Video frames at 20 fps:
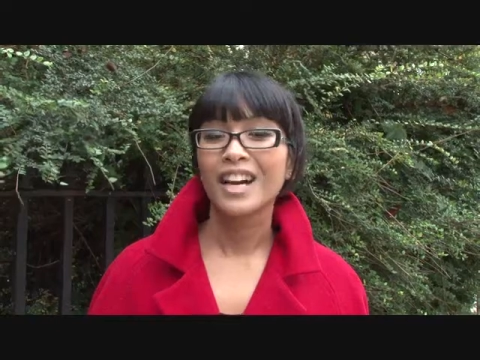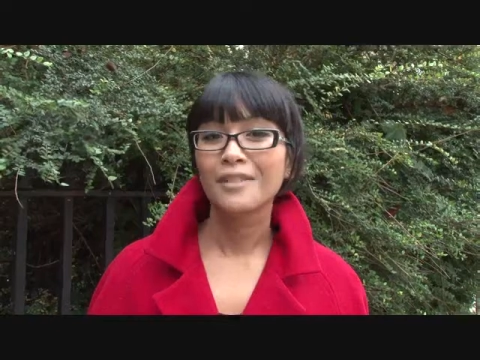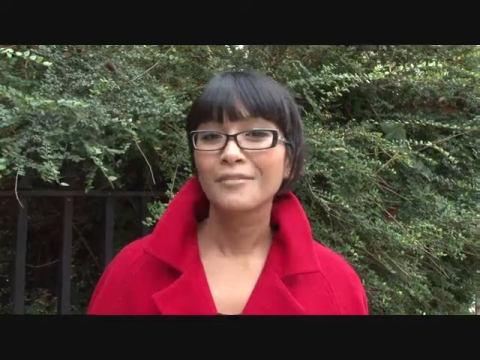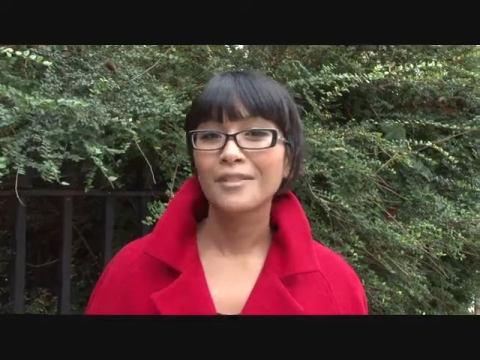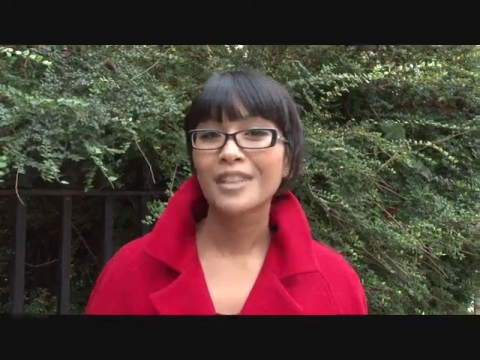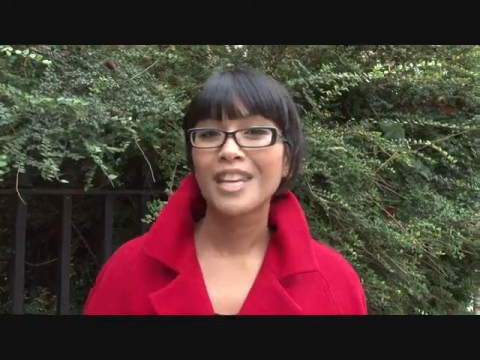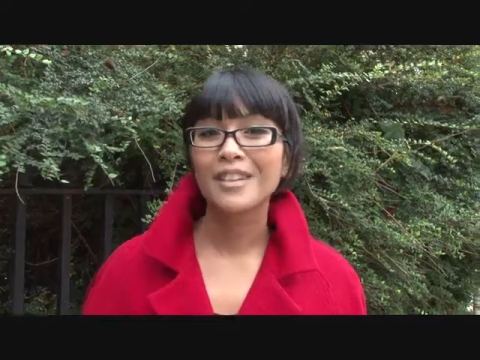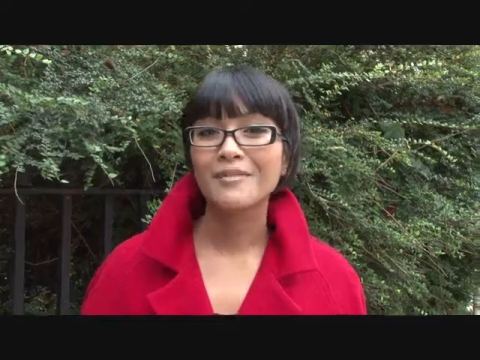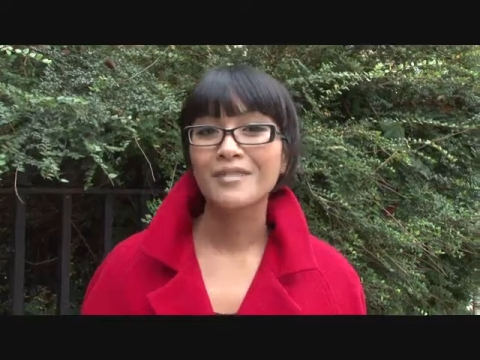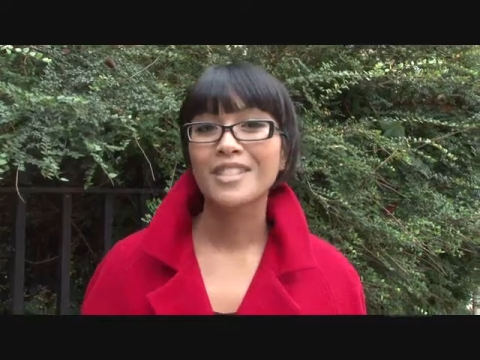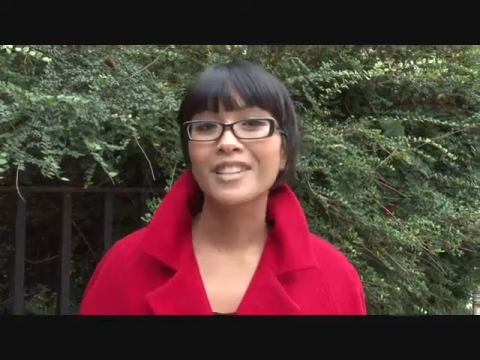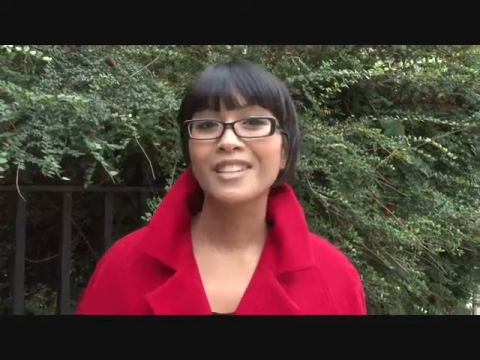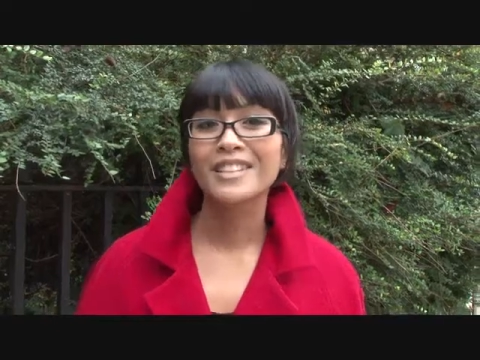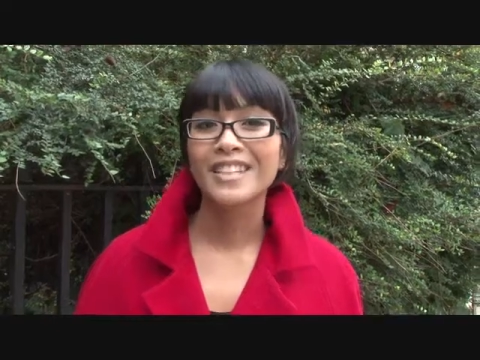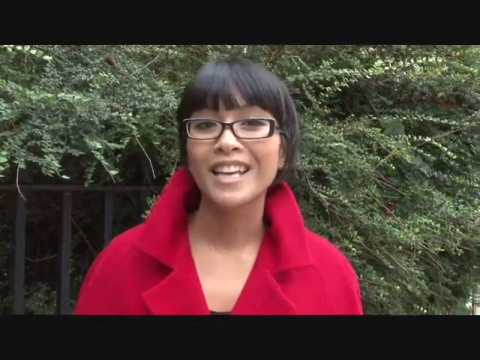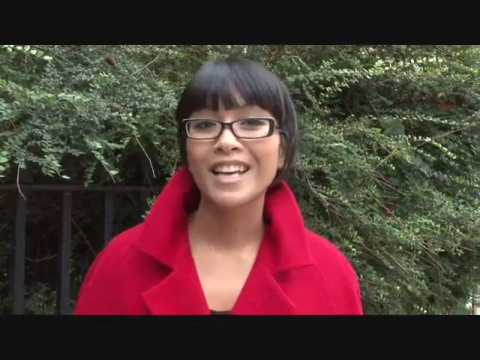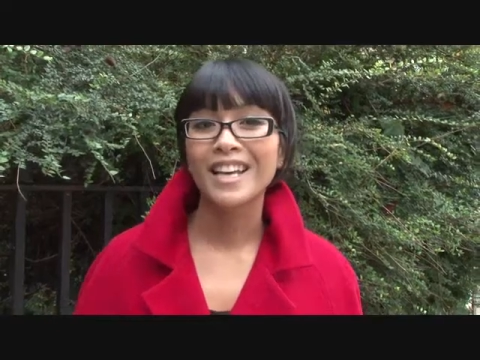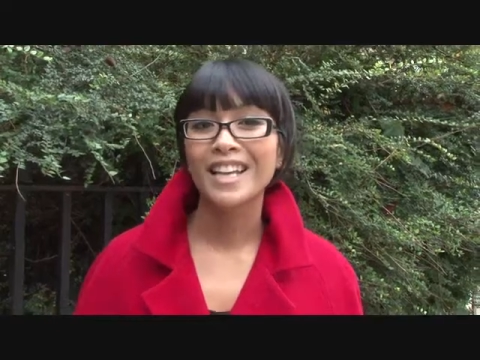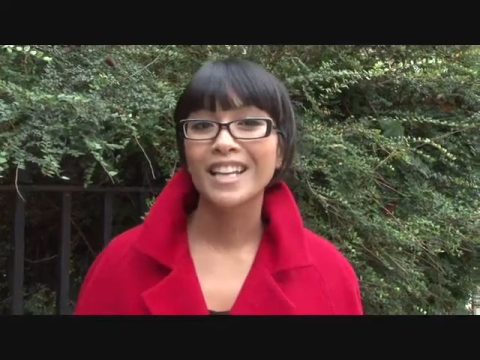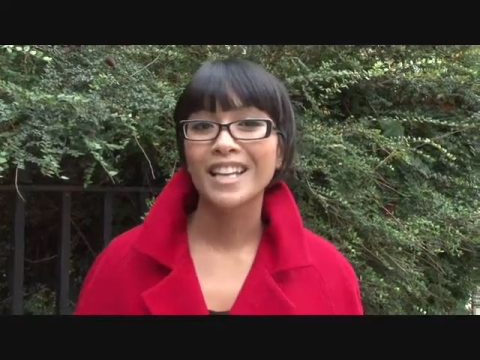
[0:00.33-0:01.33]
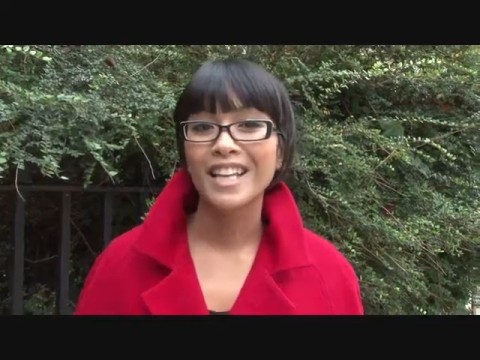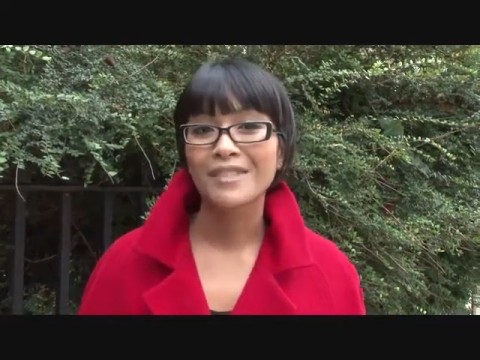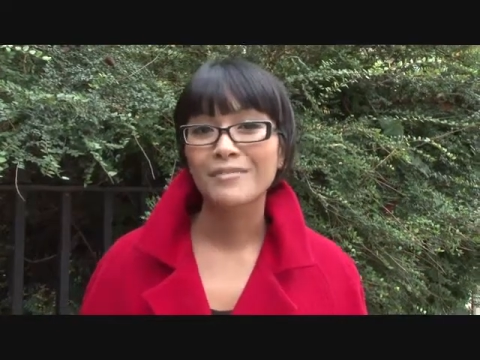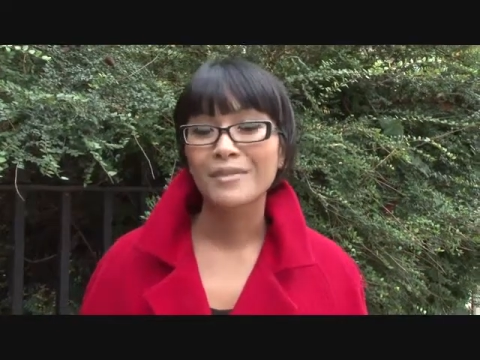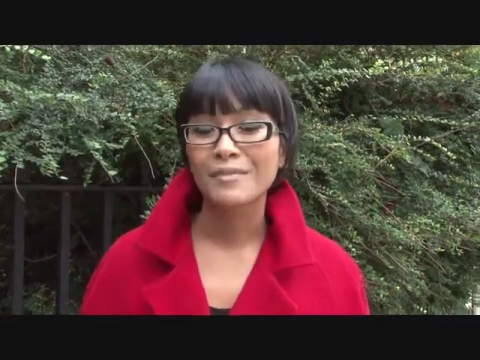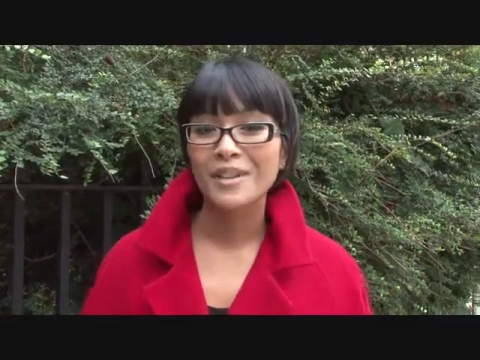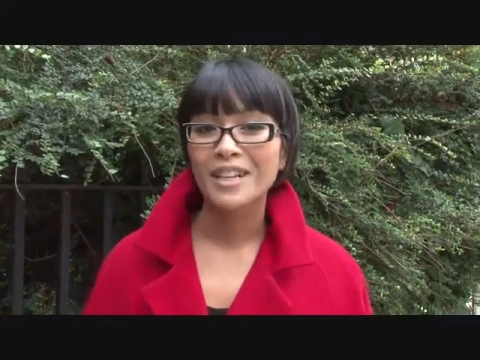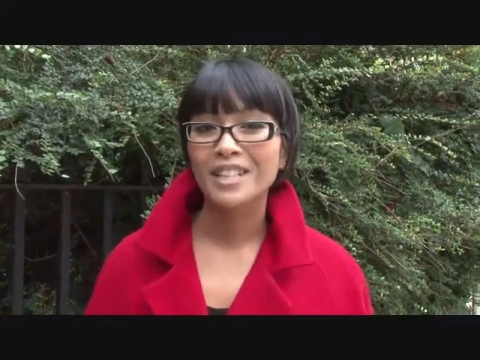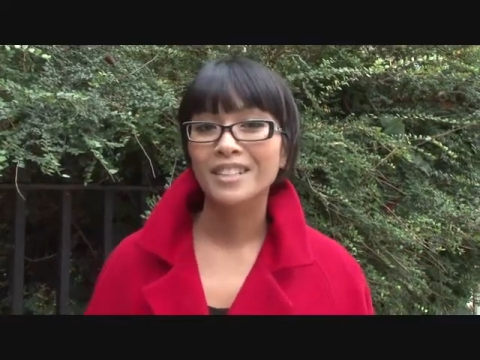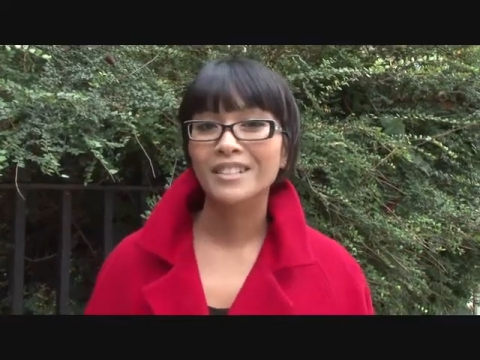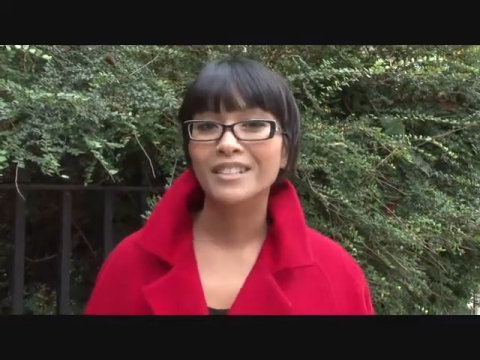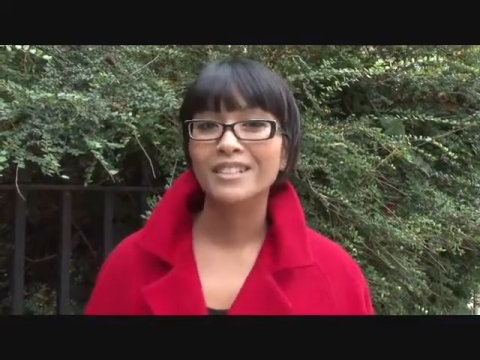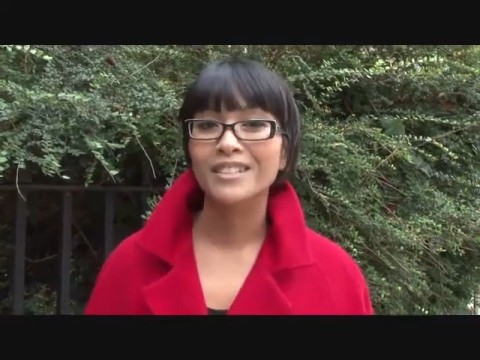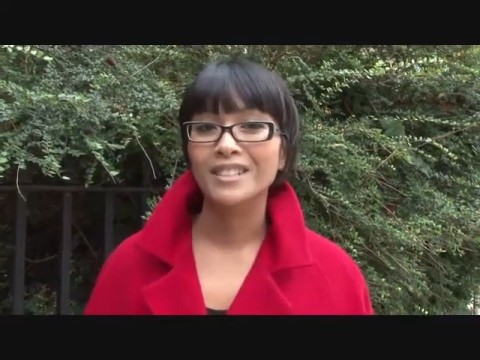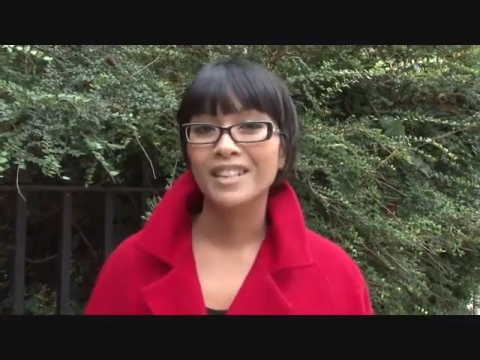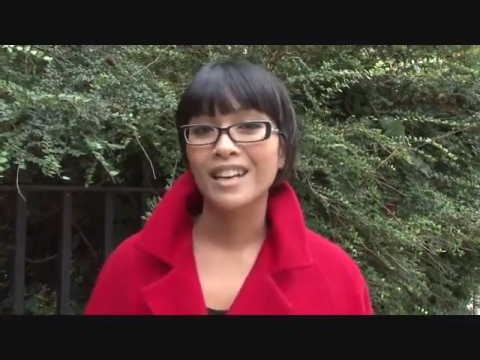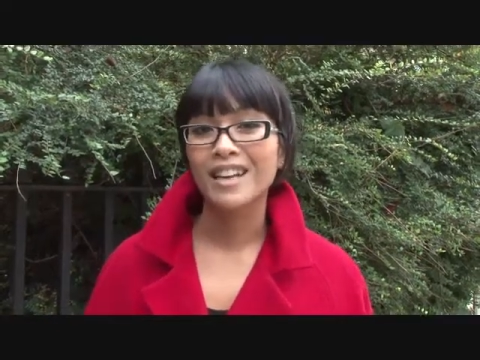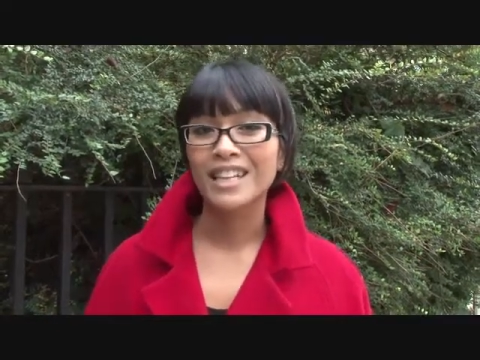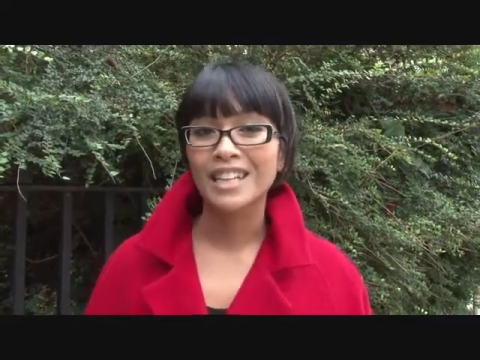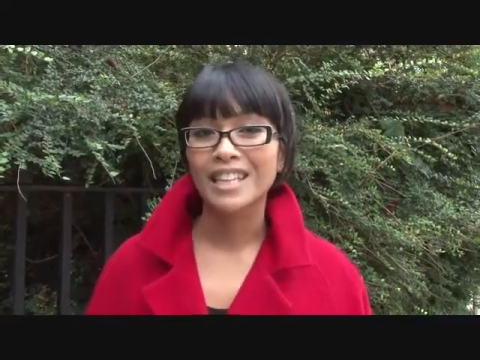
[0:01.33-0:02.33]
Hi, my name's Chantelle. I'm a personal
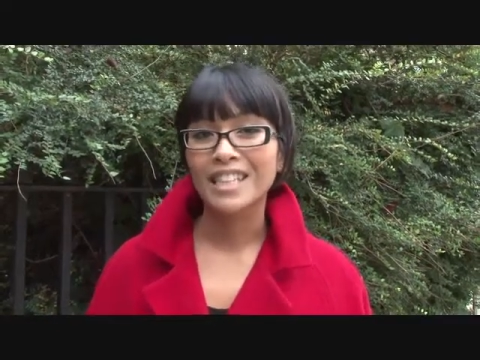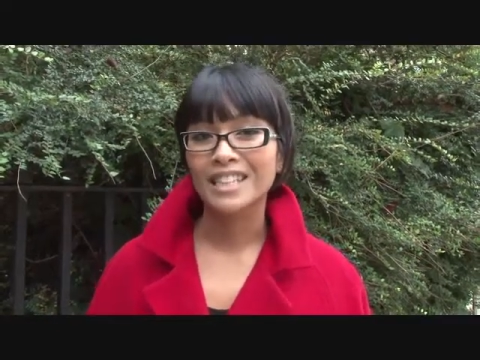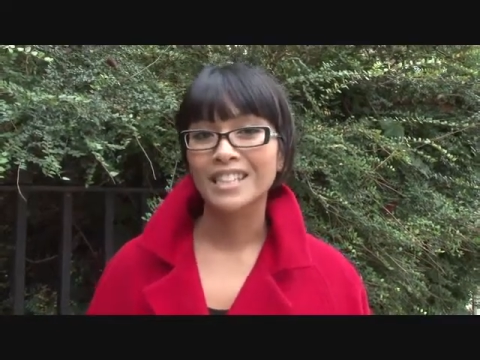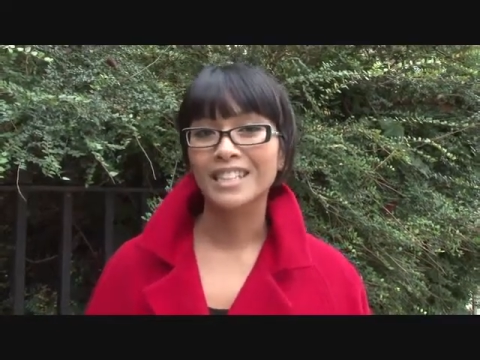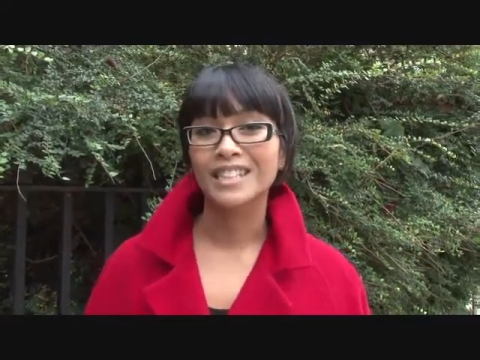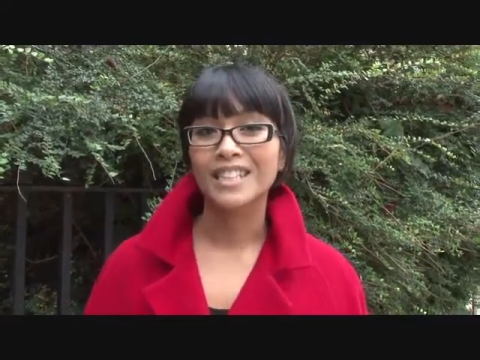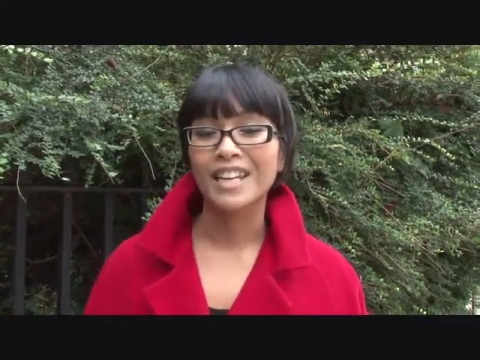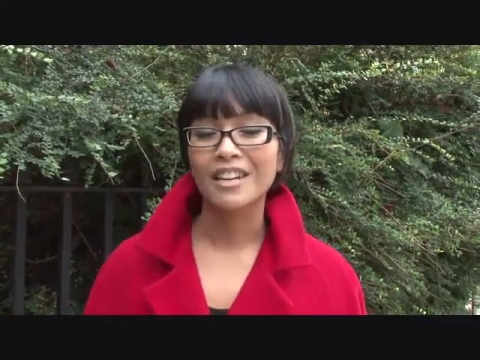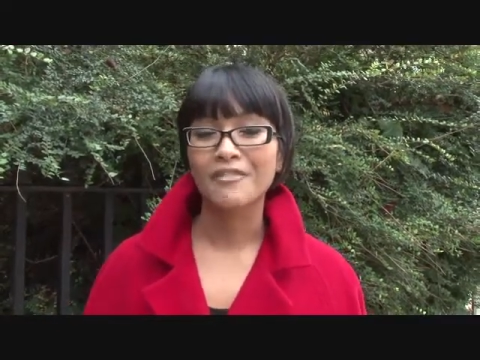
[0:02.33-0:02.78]
stylist.